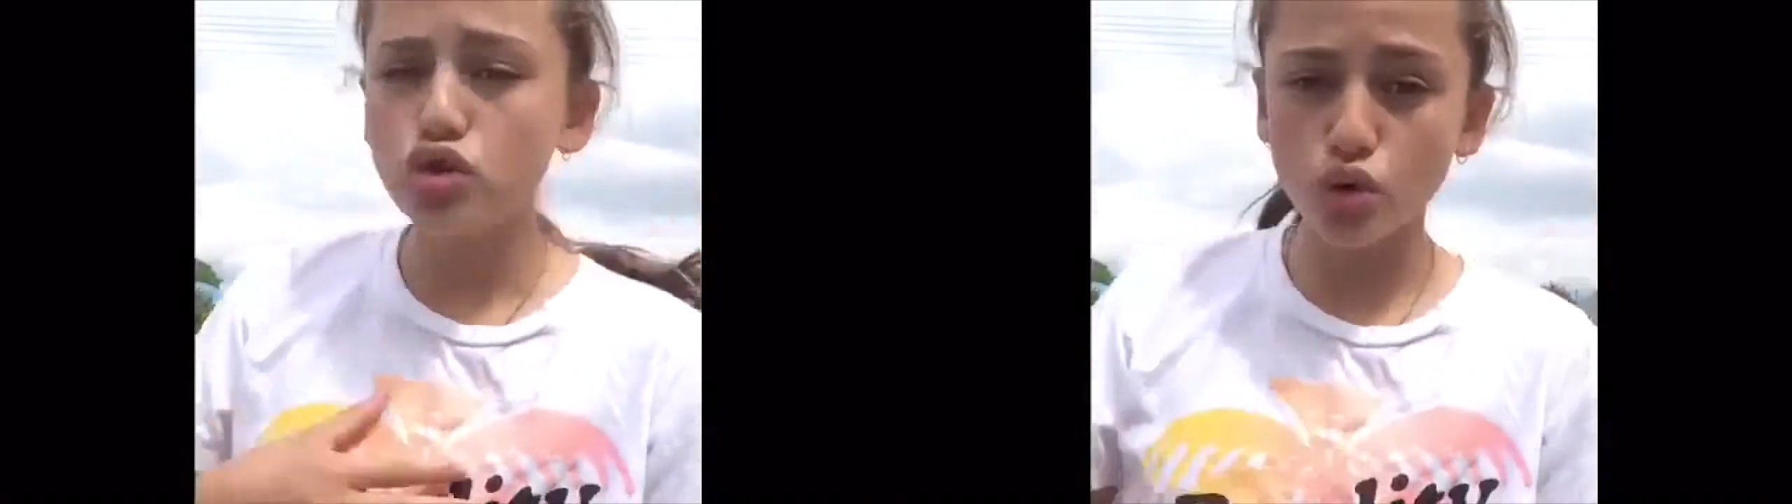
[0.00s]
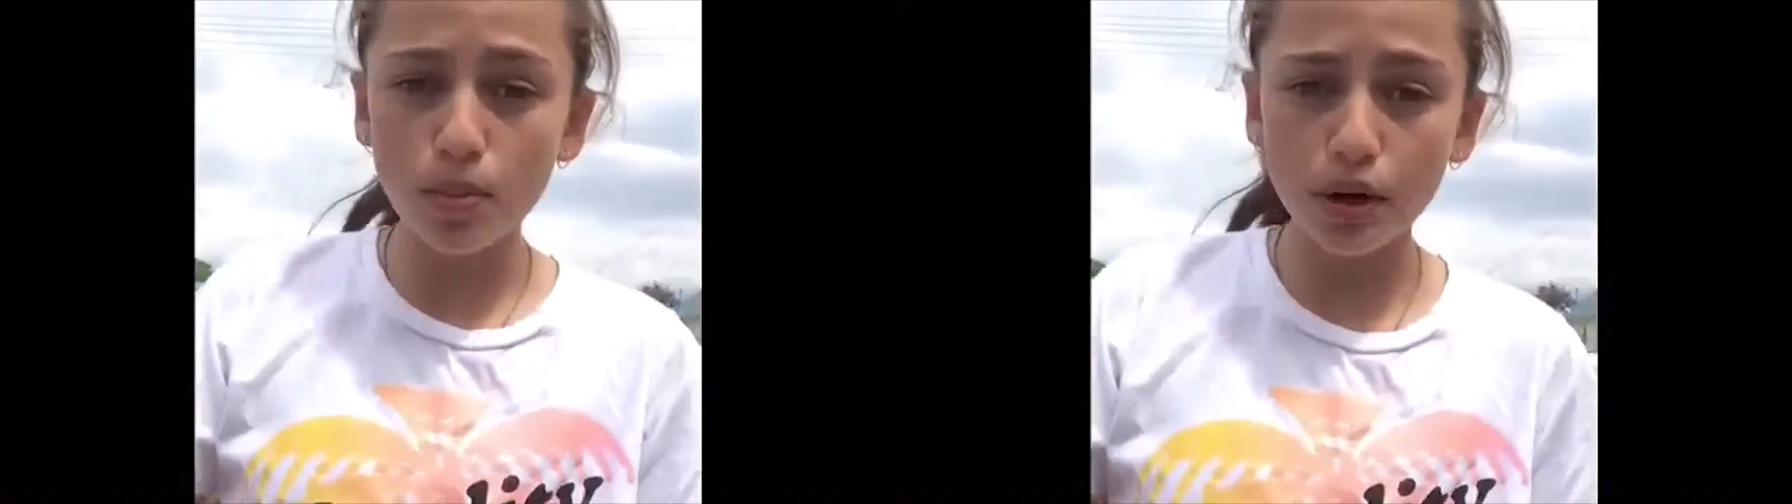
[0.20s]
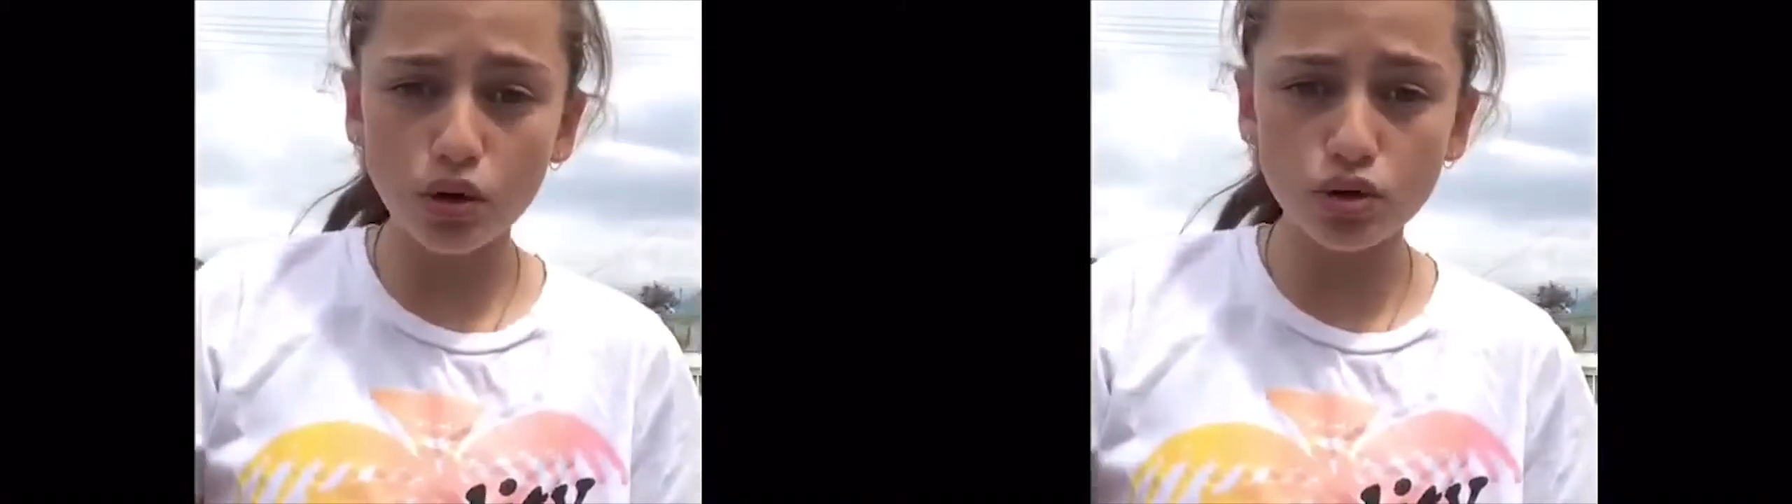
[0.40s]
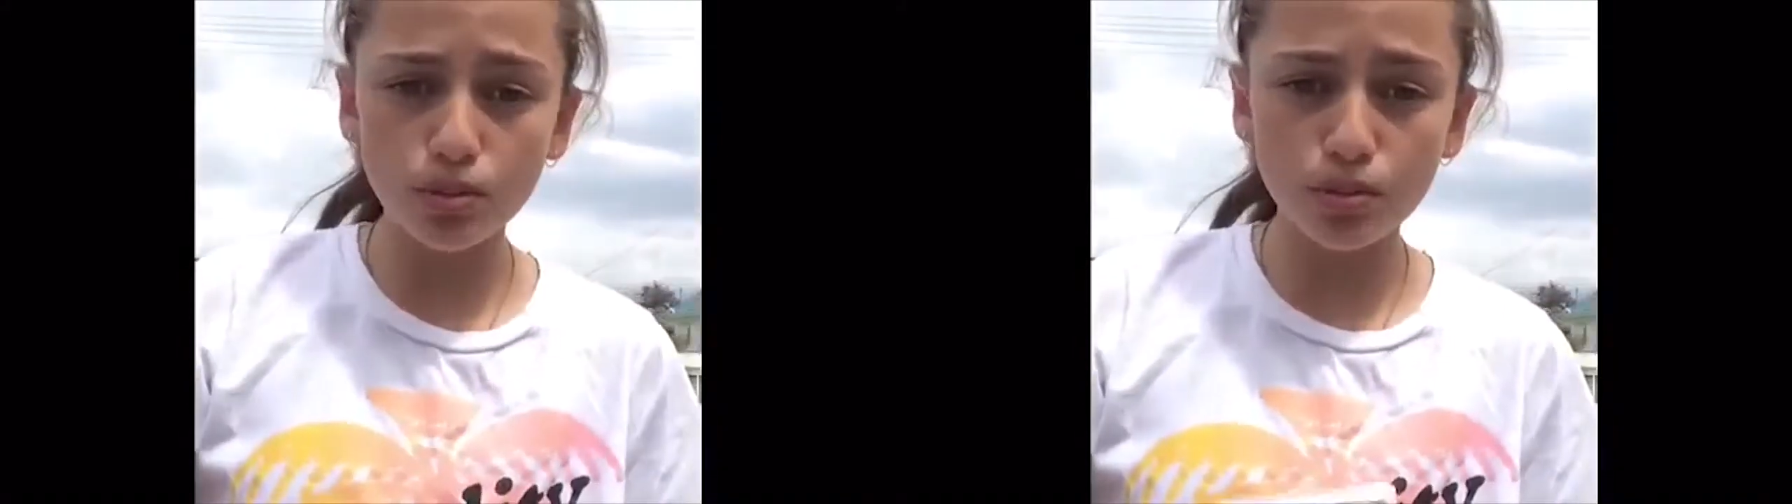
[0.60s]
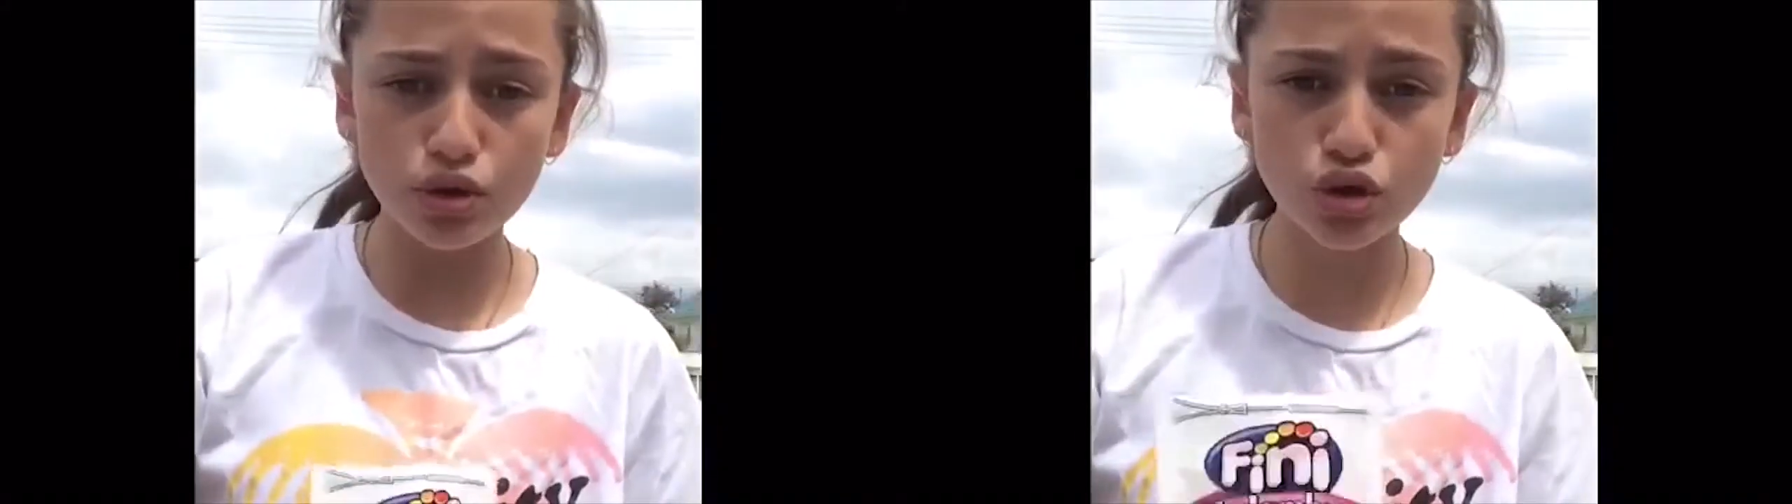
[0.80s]
super
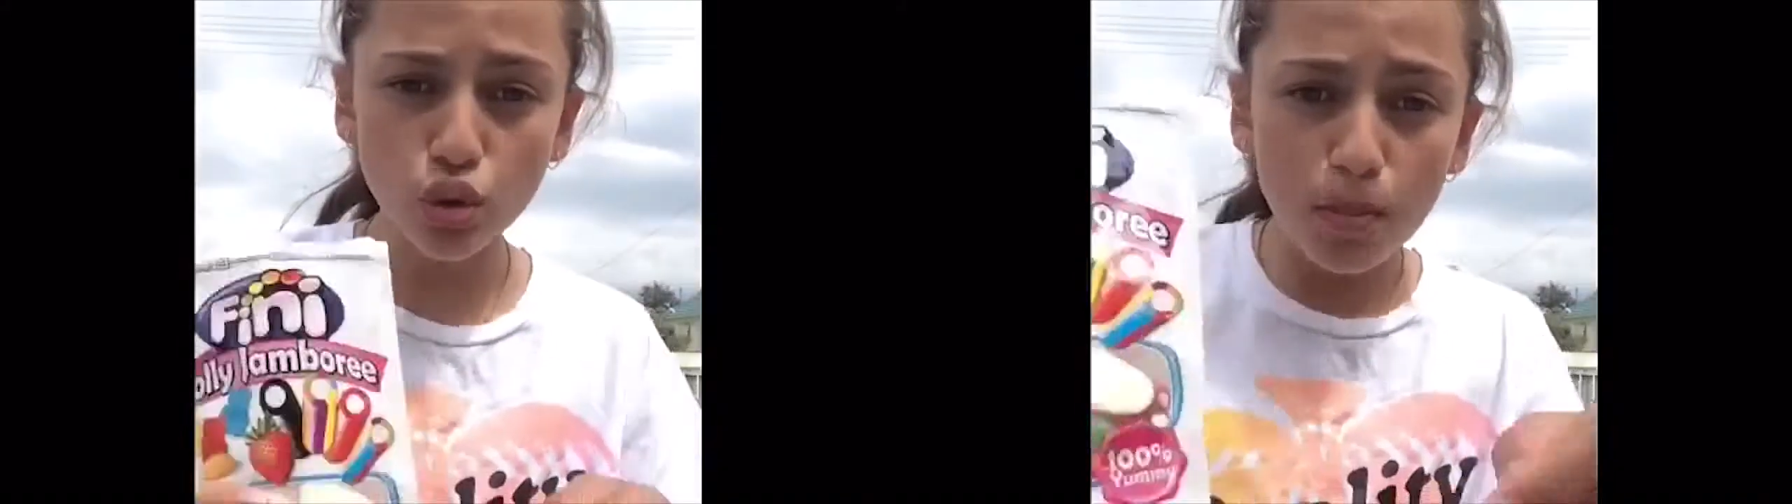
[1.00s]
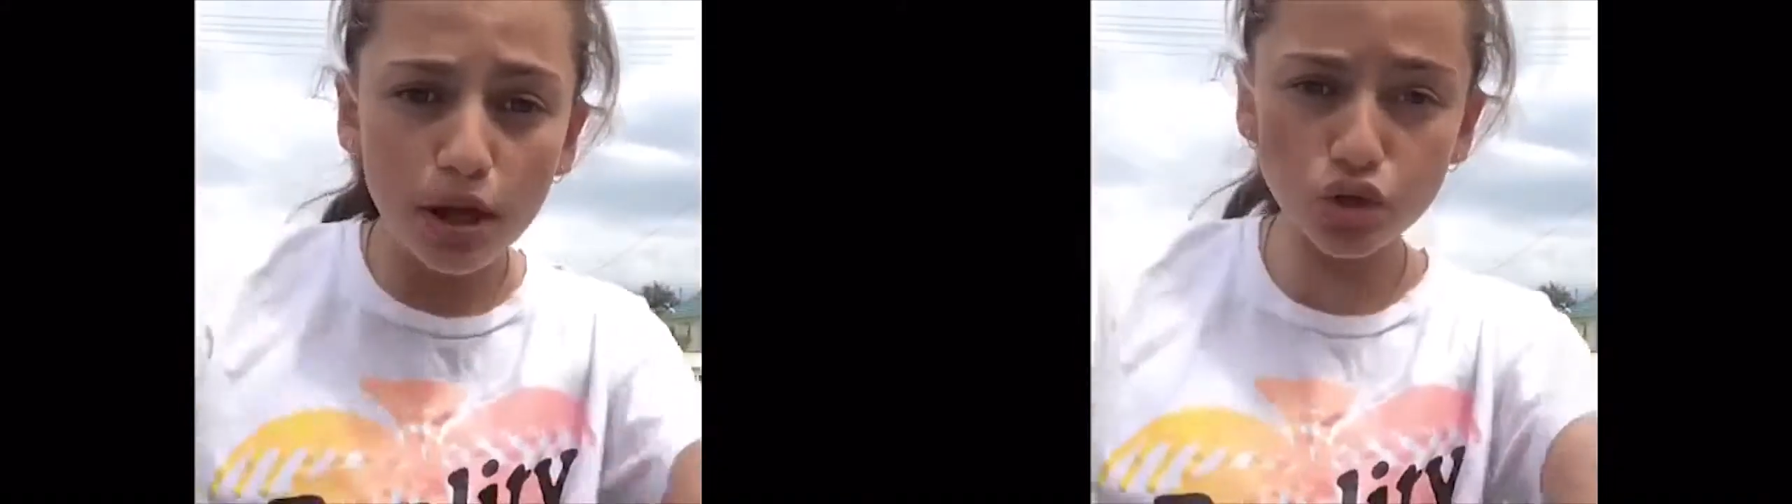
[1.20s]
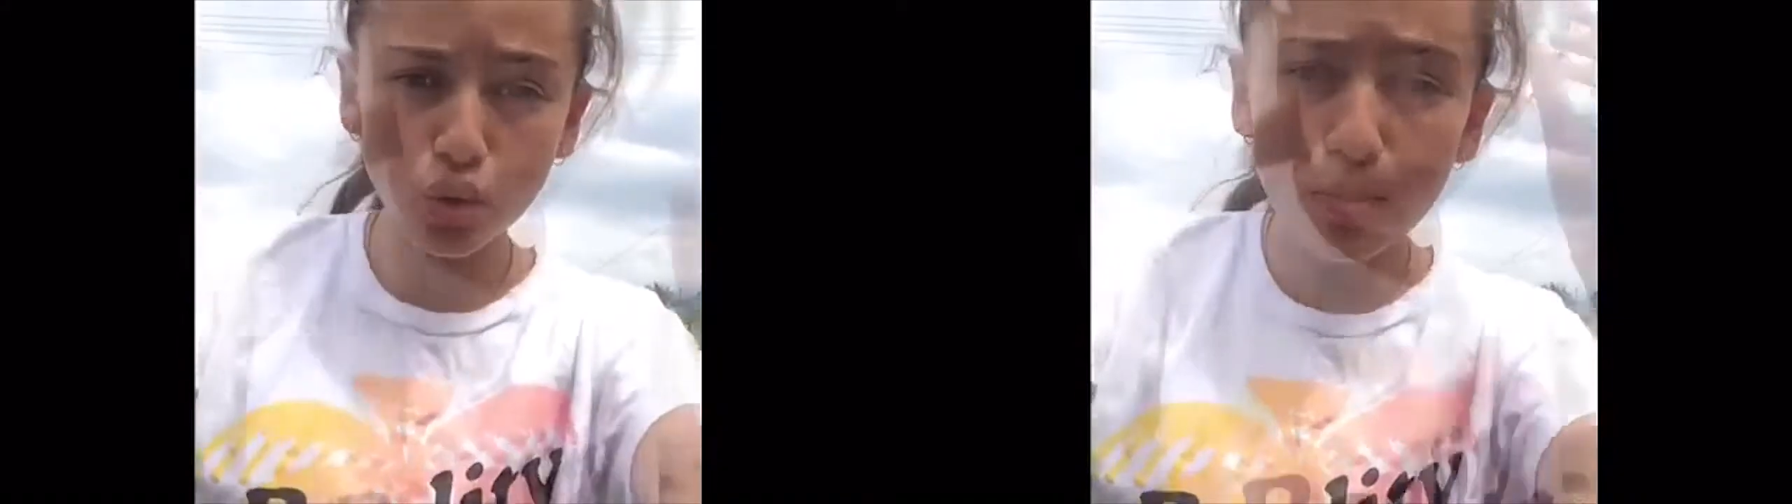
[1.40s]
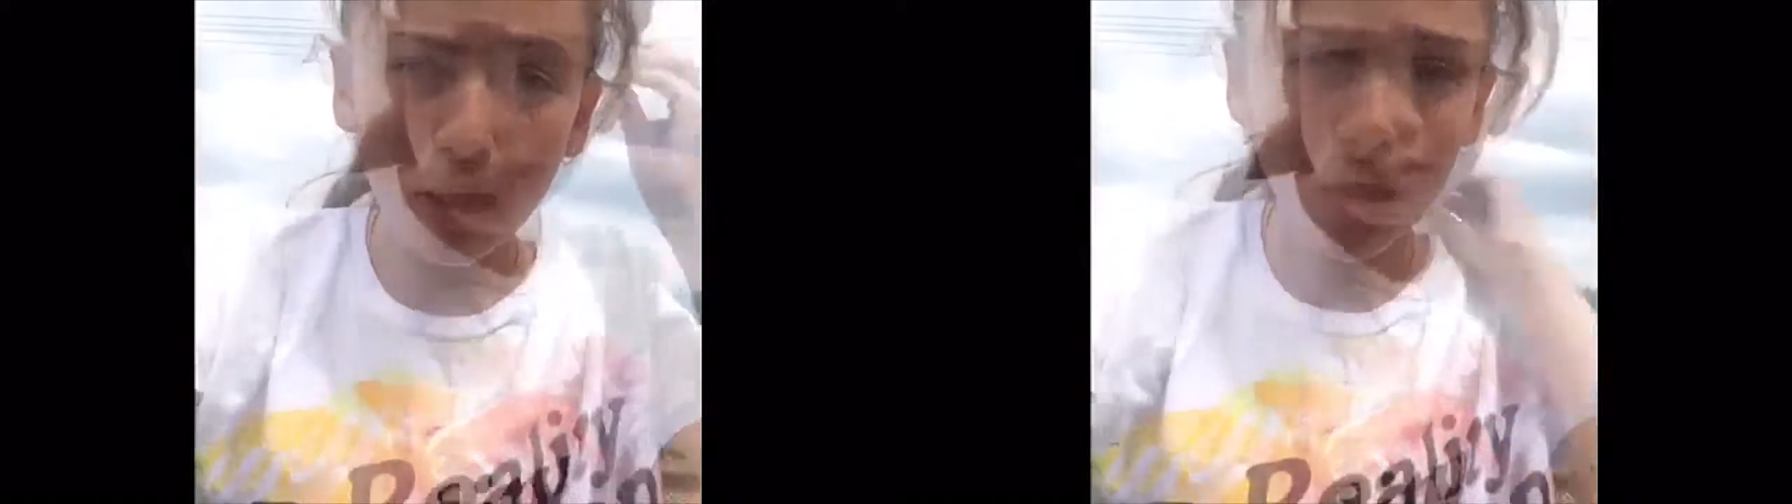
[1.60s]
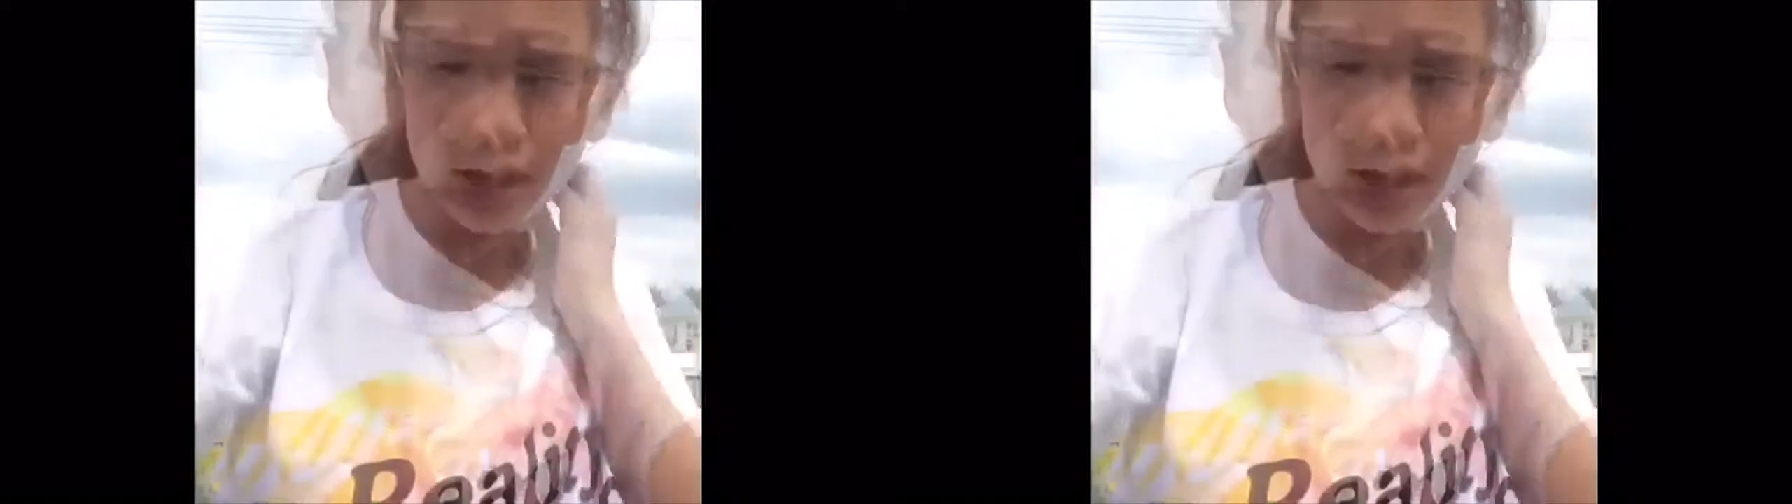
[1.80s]
duper, super duper.